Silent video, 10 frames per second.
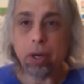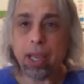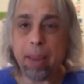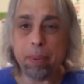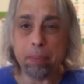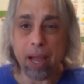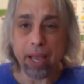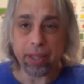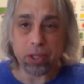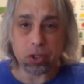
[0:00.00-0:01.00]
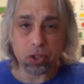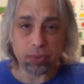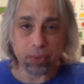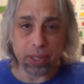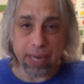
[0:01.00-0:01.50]
Keep in mind, this is
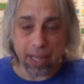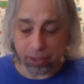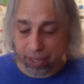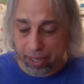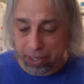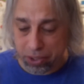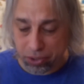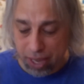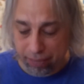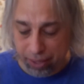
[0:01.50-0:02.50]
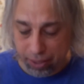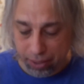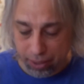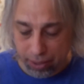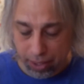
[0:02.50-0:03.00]
for $1.97,
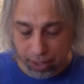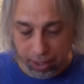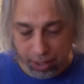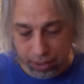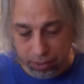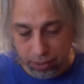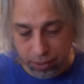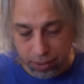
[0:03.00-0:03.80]
and